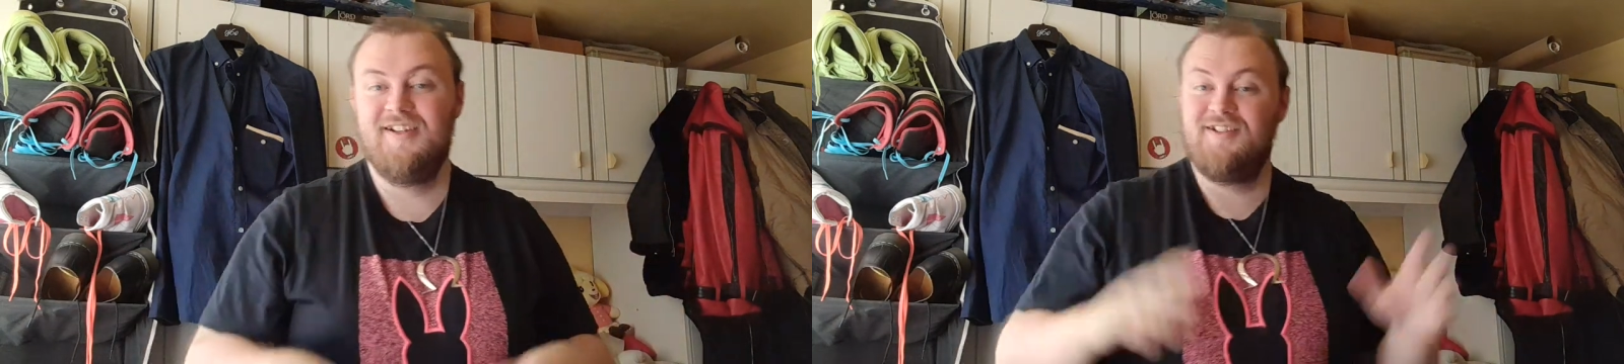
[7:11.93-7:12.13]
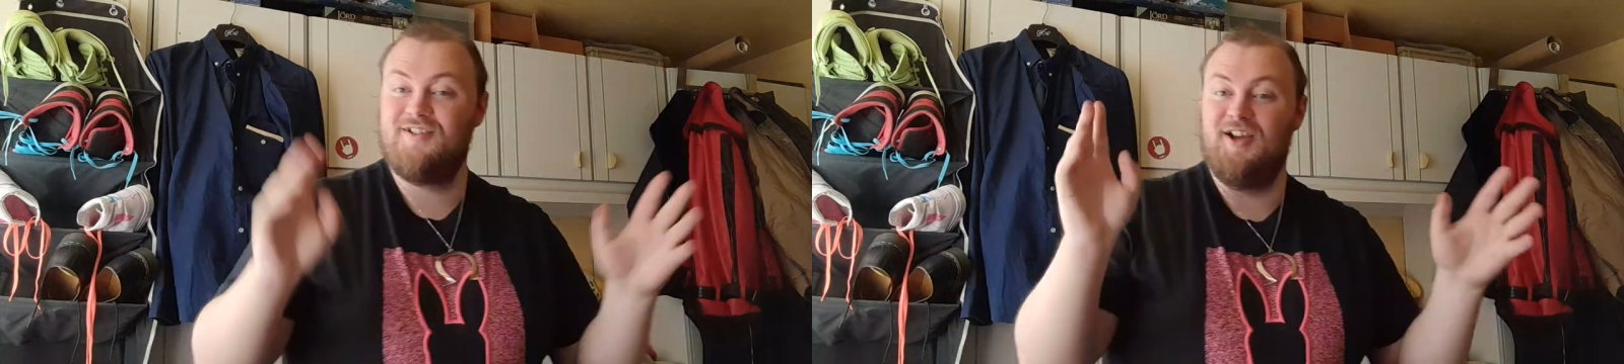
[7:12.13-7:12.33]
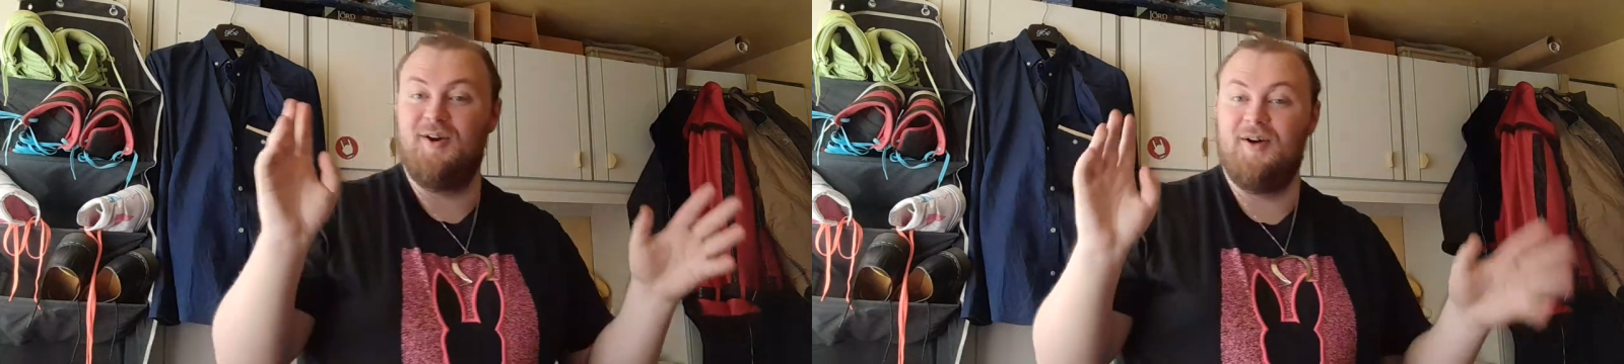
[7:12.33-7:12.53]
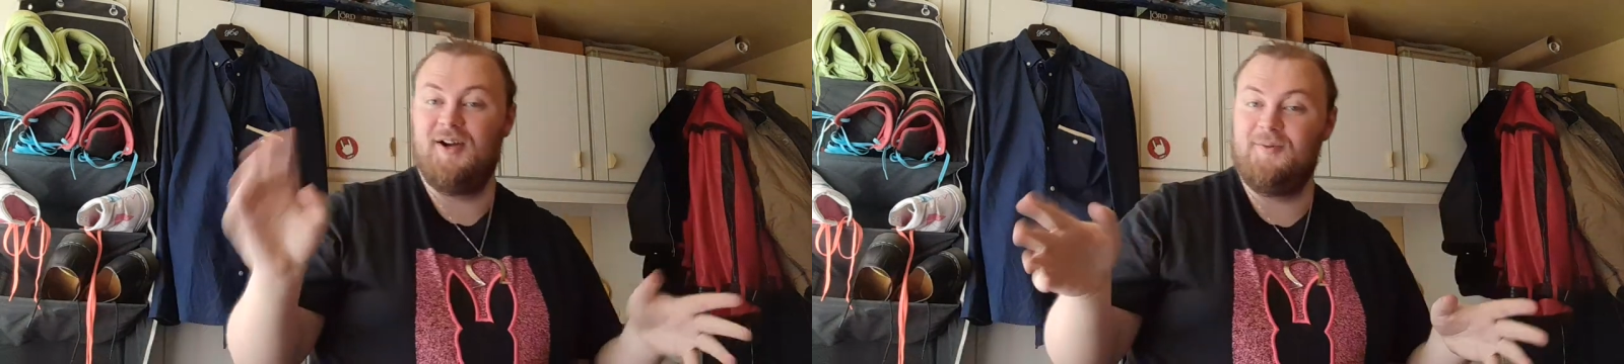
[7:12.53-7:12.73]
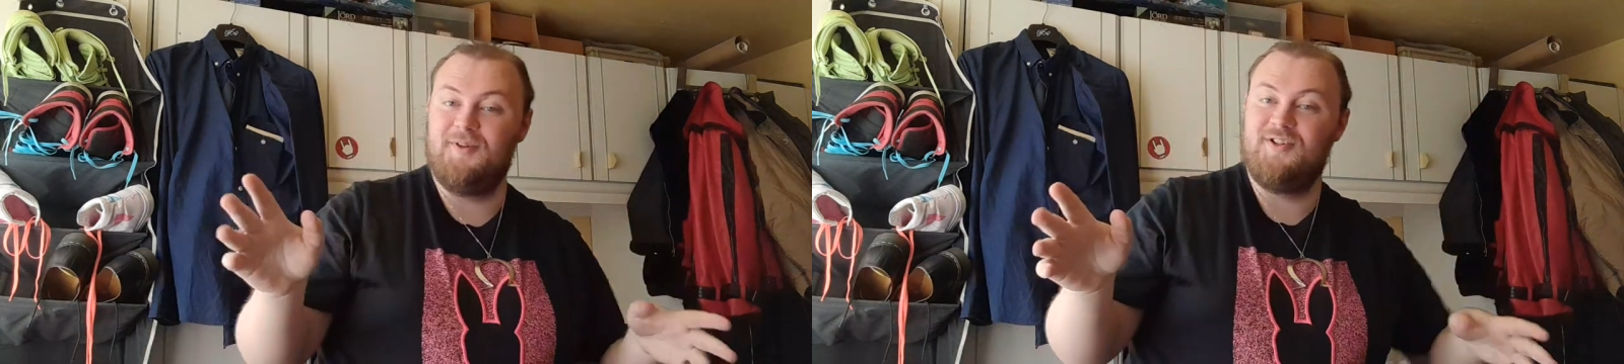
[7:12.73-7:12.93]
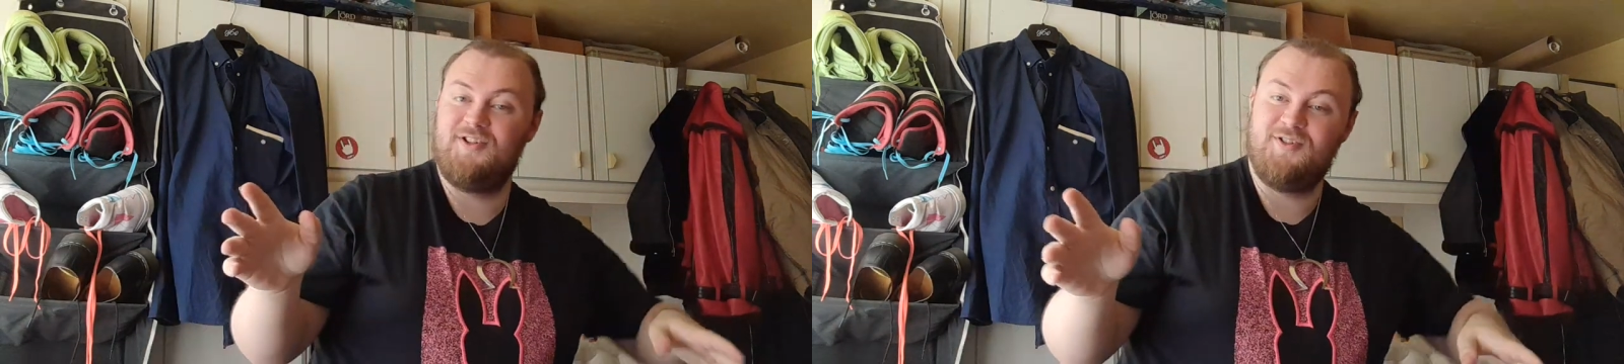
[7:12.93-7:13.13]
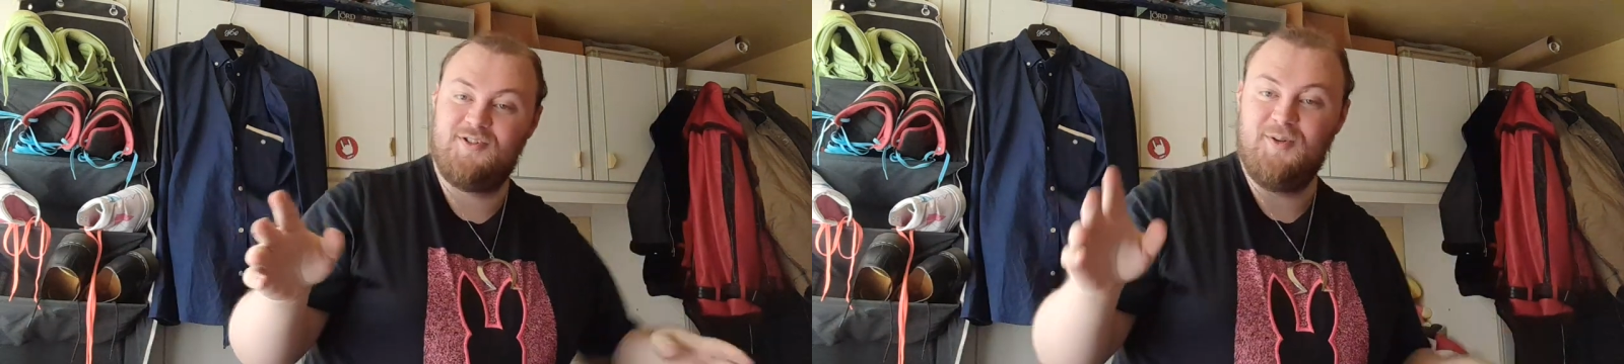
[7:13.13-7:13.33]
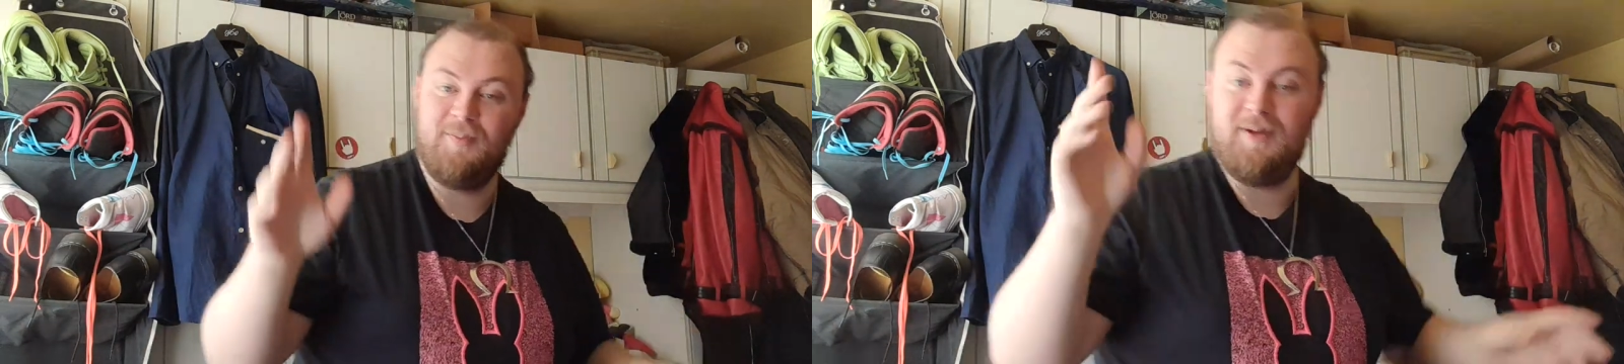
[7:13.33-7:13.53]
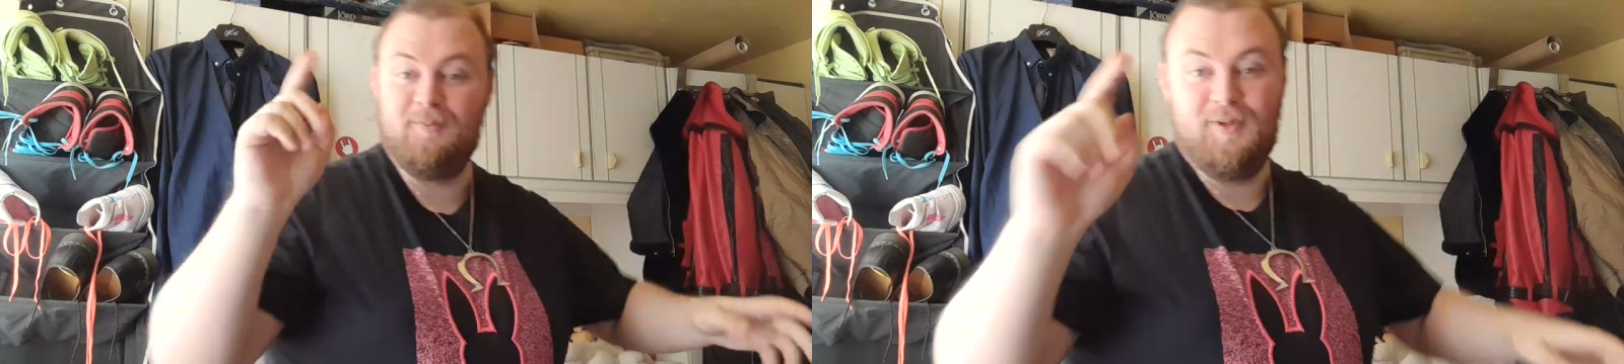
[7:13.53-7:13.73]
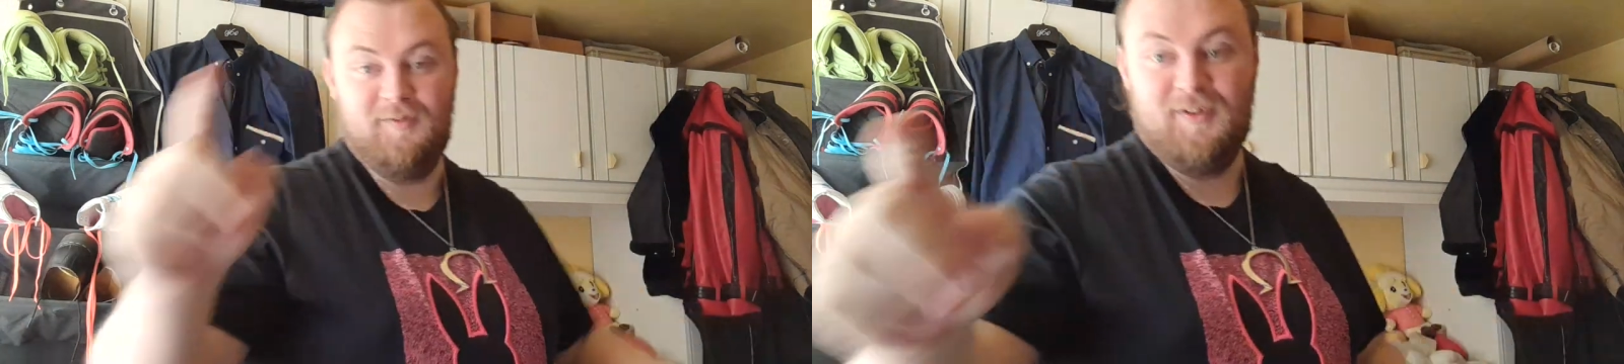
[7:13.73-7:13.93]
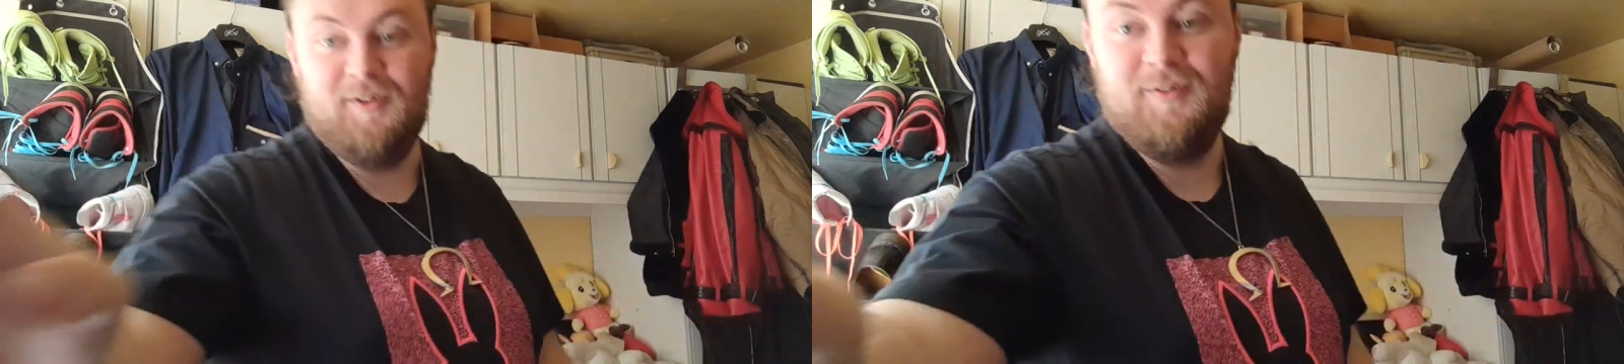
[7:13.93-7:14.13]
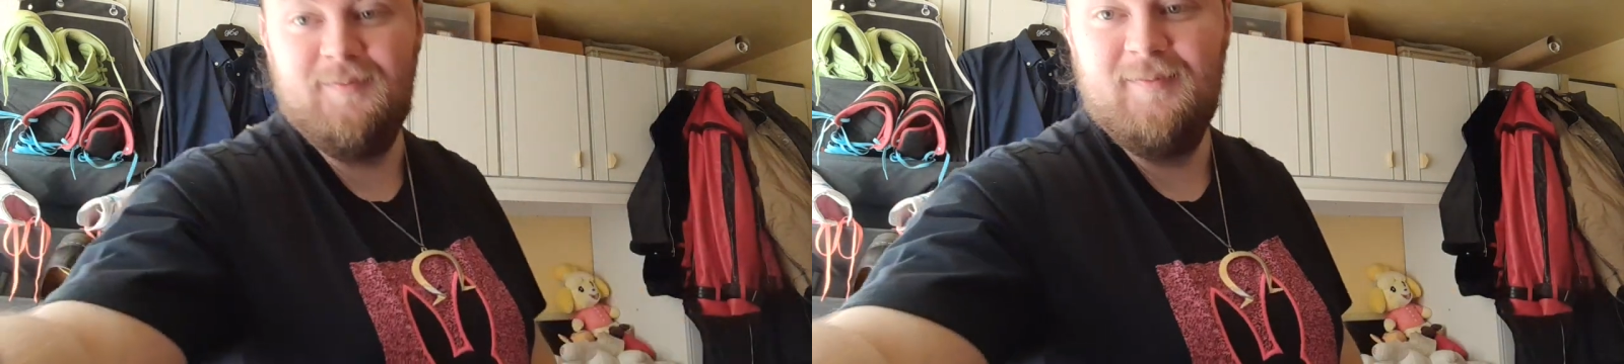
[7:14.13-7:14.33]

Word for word: So I'm going to shut up and move on.